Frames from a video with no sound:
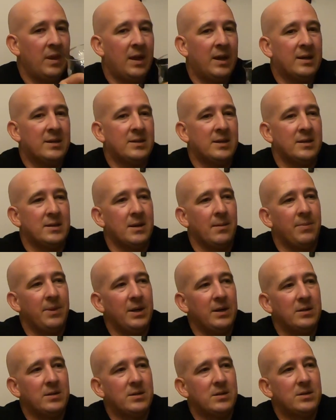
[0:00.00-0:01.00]
like I said,
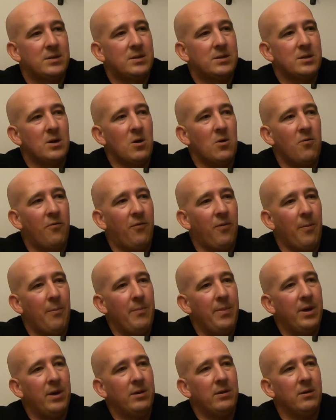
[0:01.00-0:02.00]
something so
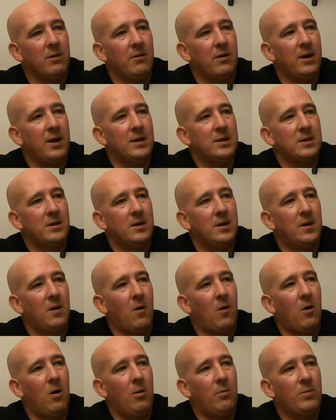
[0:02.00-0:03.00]
familiar. It,
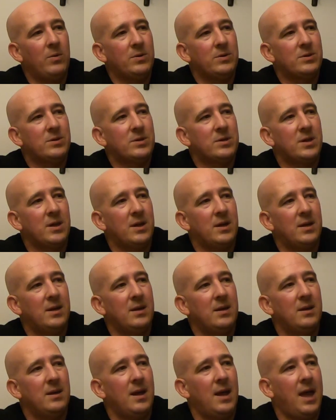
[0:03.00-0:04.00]
it almost
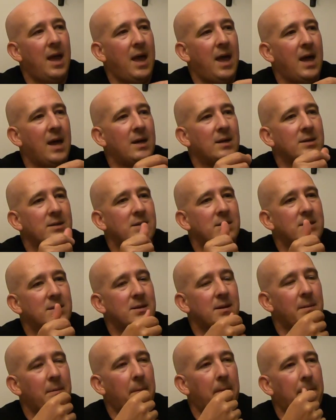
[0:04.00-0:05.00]

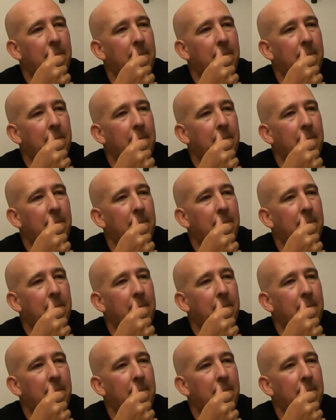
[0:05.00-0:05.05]
has,